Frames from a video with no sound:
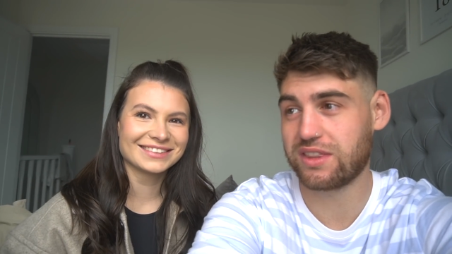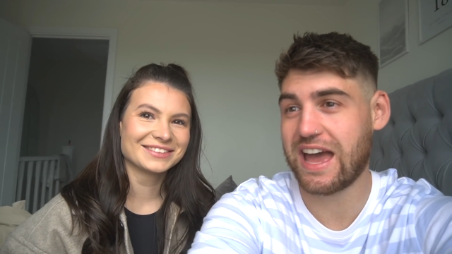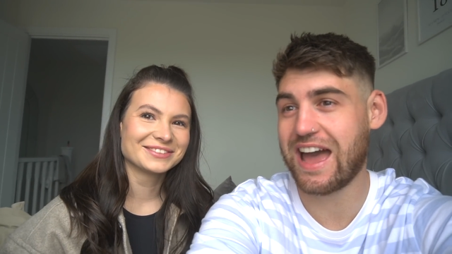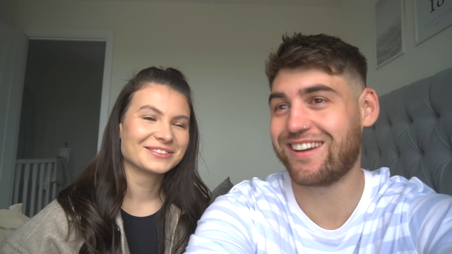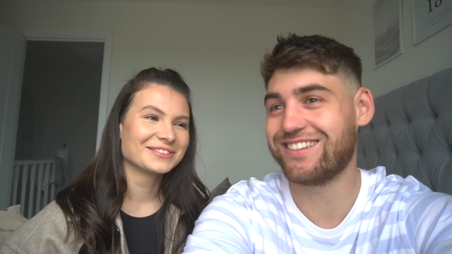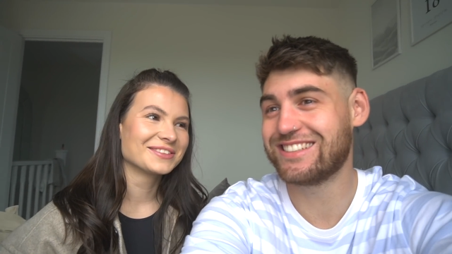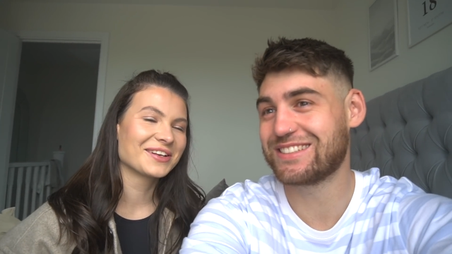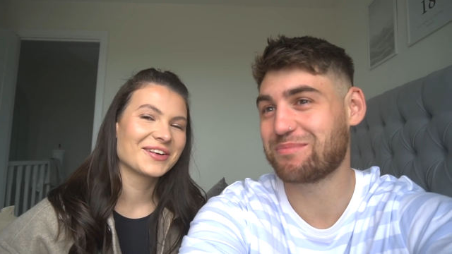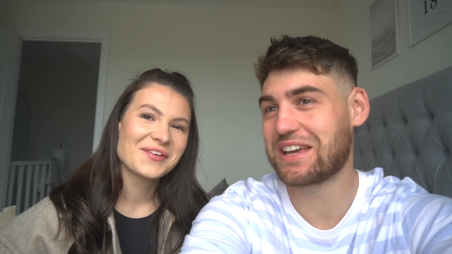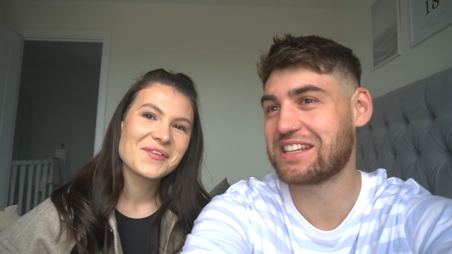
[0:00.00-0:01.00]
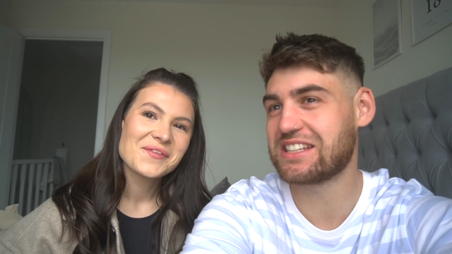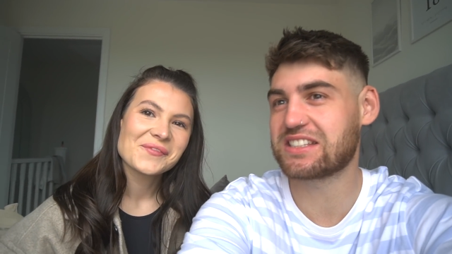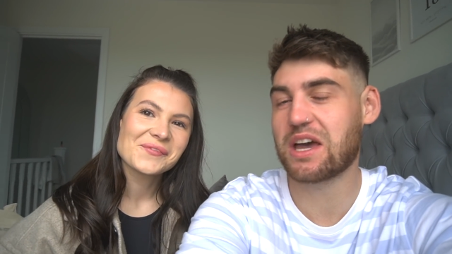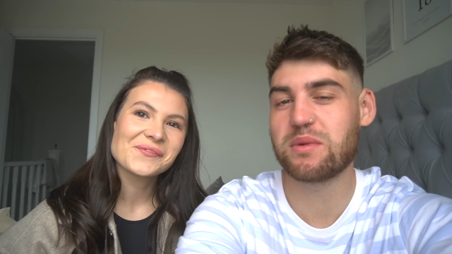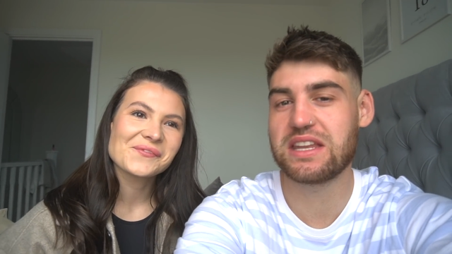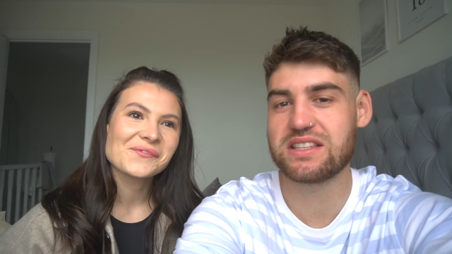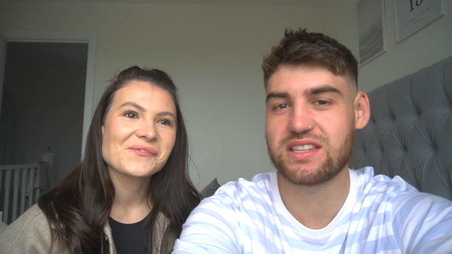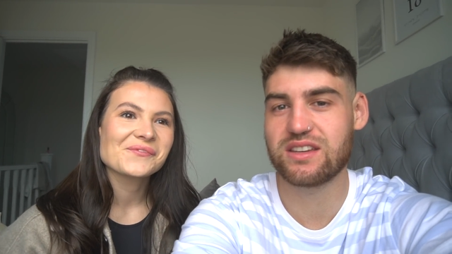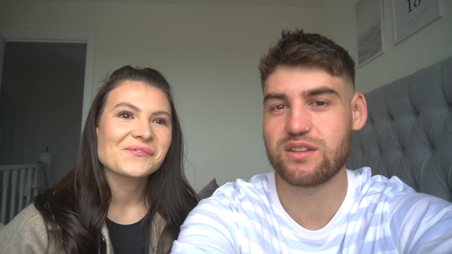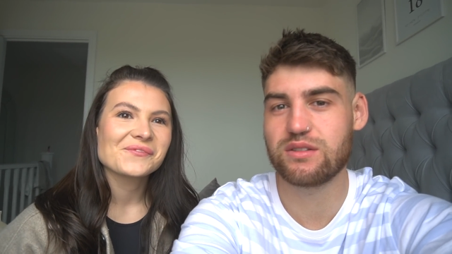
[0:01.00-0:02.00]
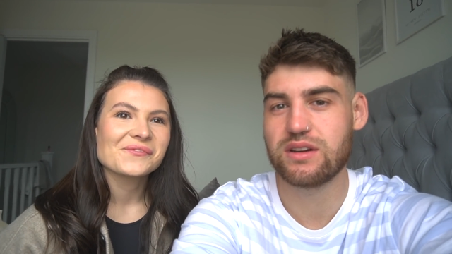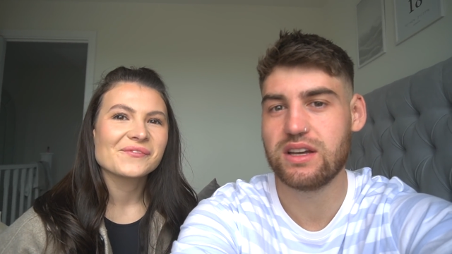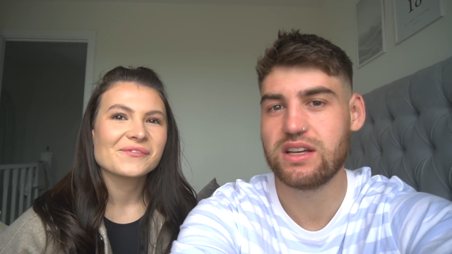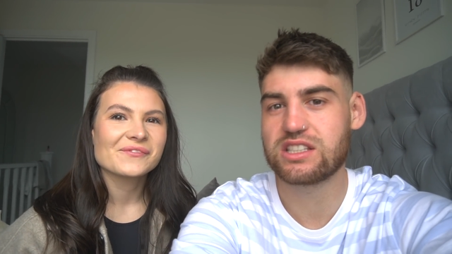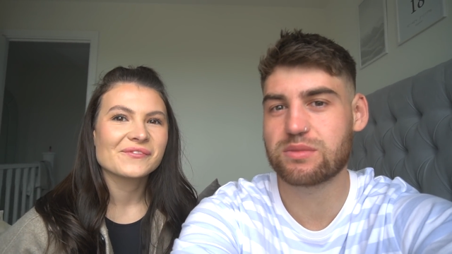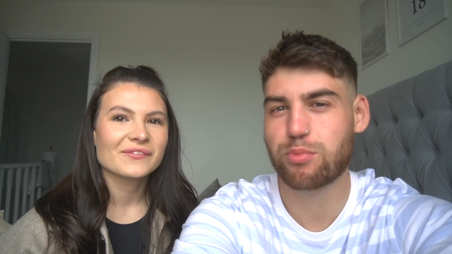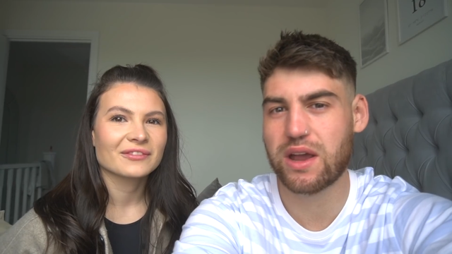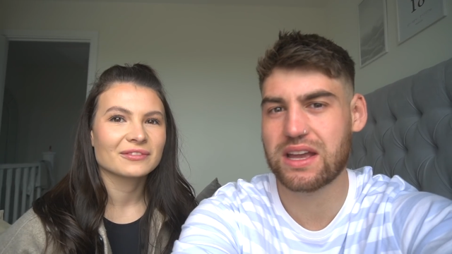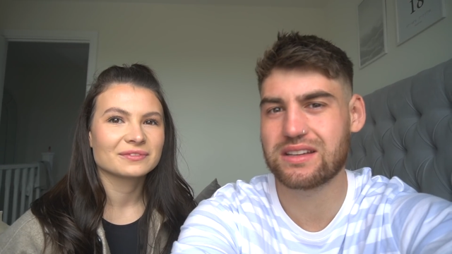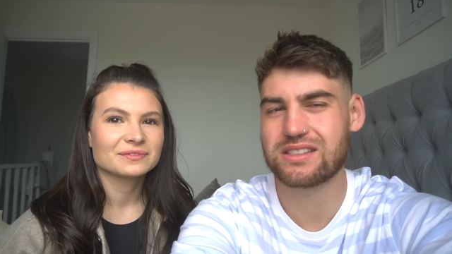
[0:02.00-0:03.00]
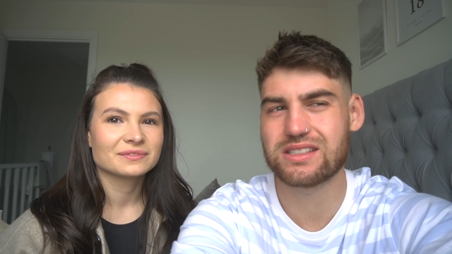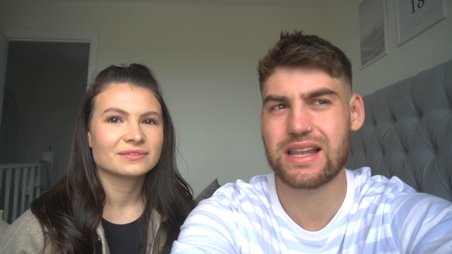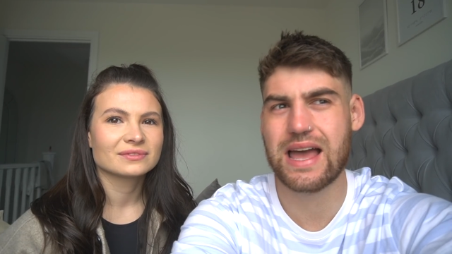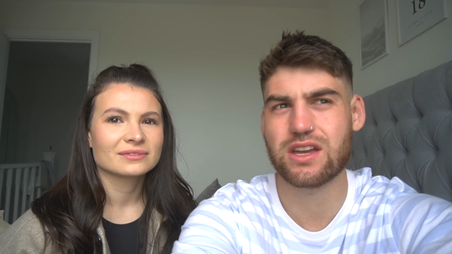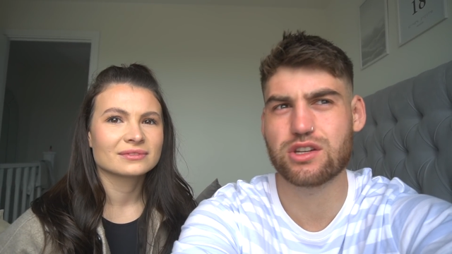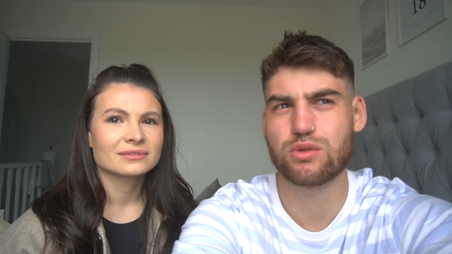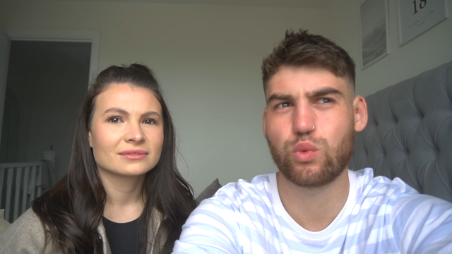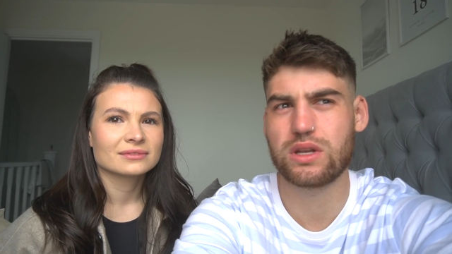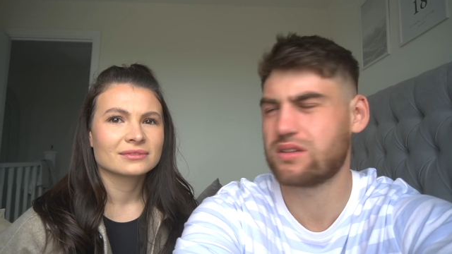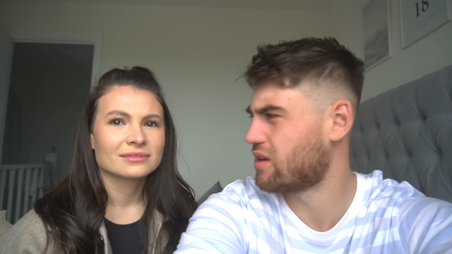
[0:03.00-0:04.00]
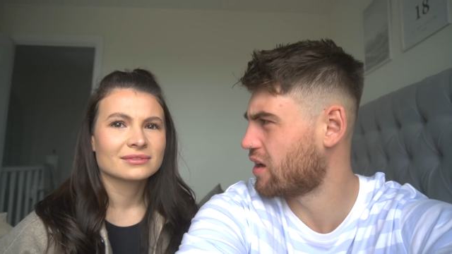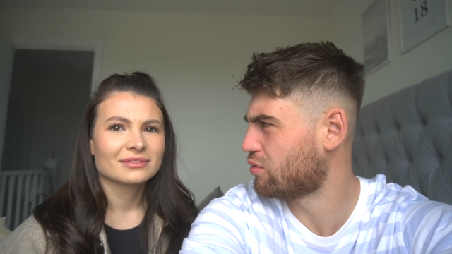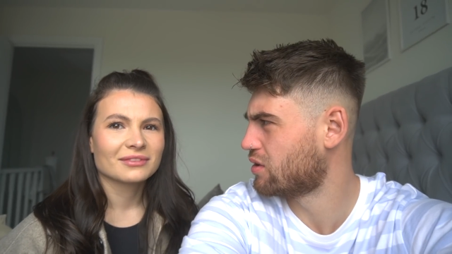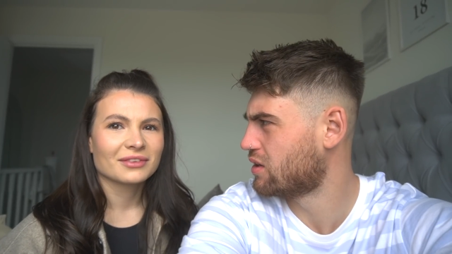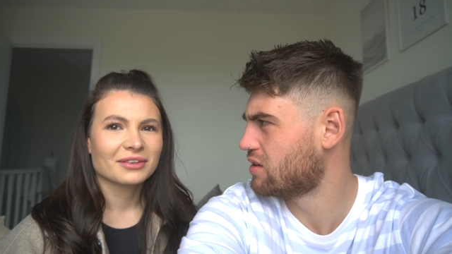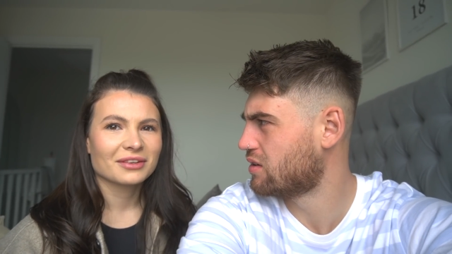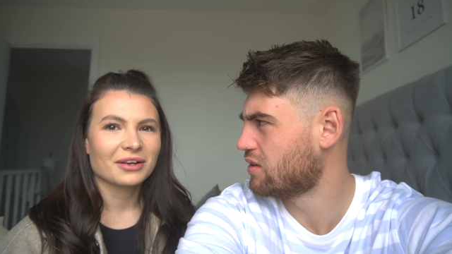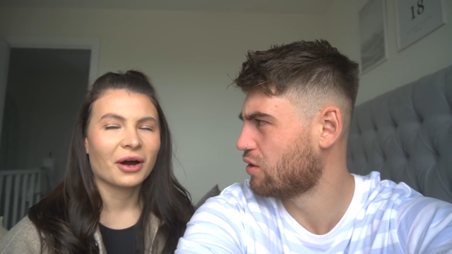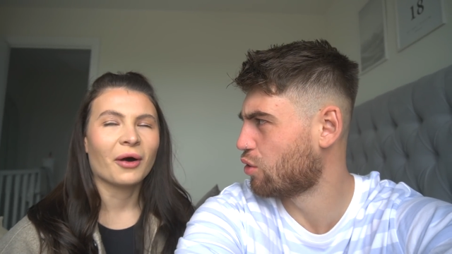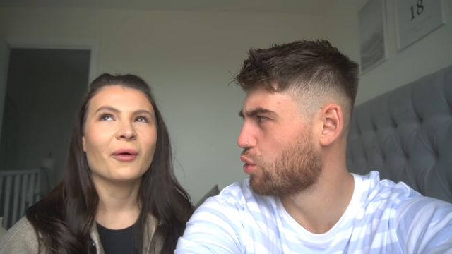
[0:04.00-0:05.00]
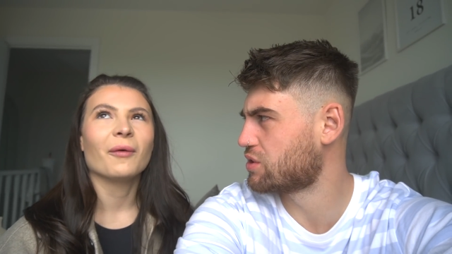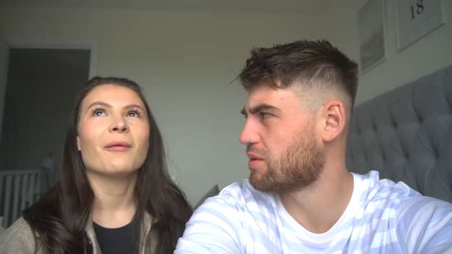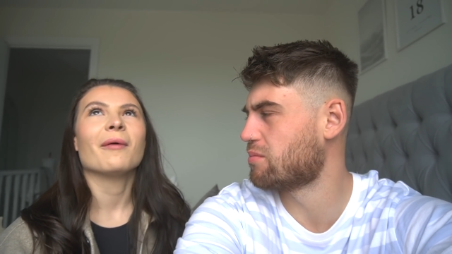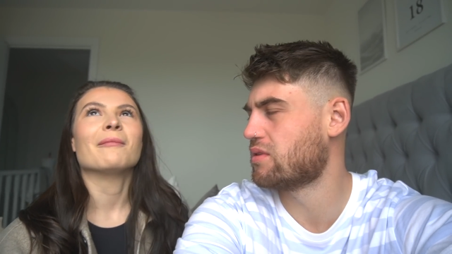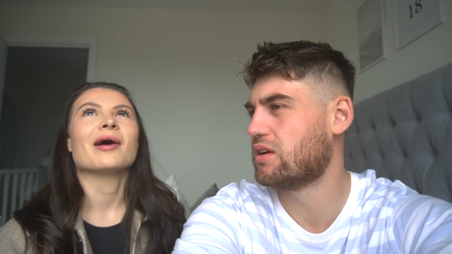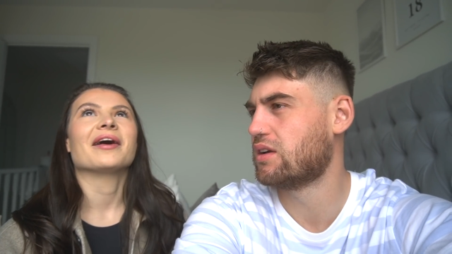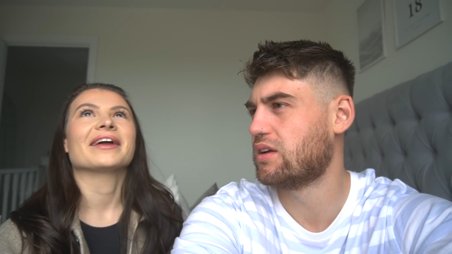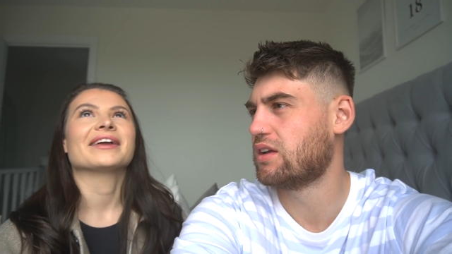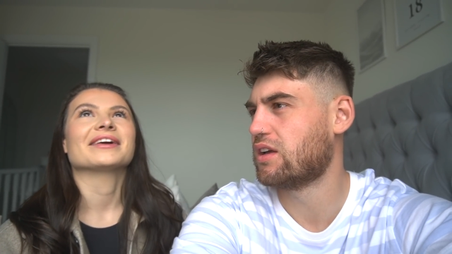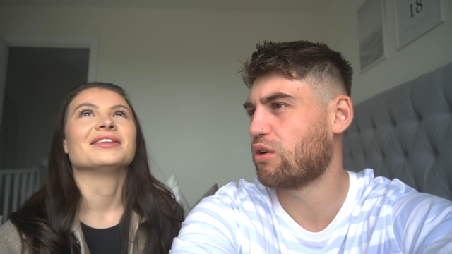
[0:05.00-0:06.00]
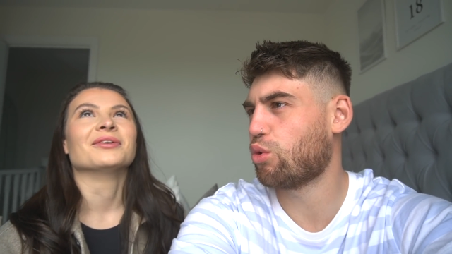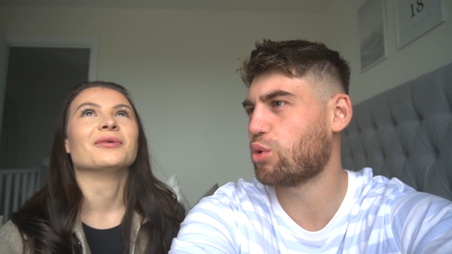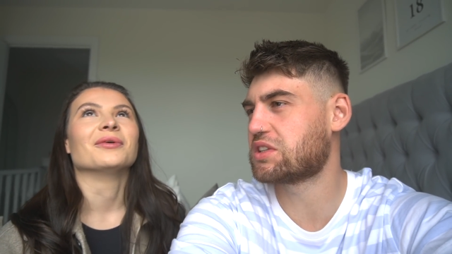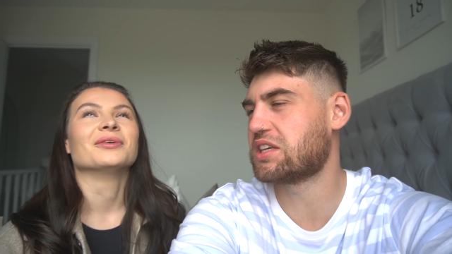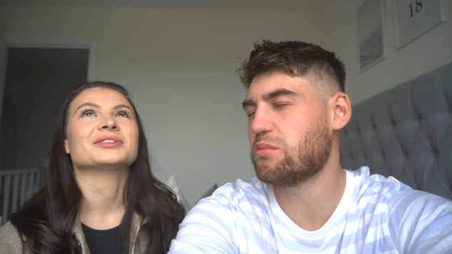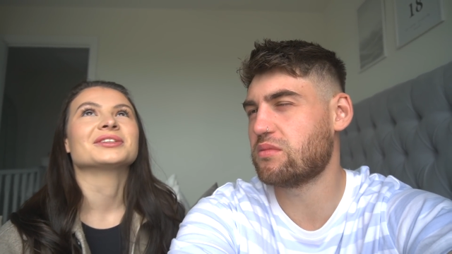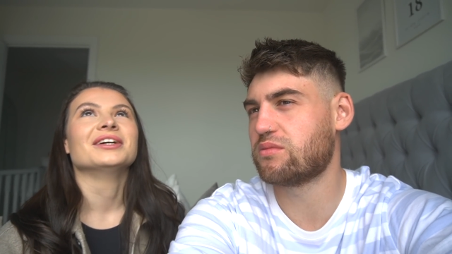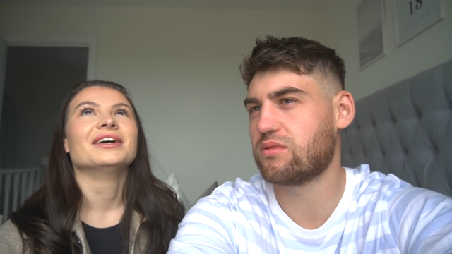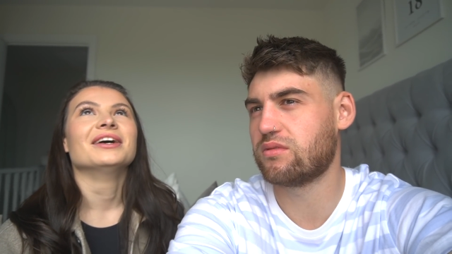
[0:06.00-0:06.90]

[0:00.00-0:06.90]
Speaker 1: the house because it's coming into spring slash winter. No. Oh autumn,
Speaker 2: my lord. Autumn.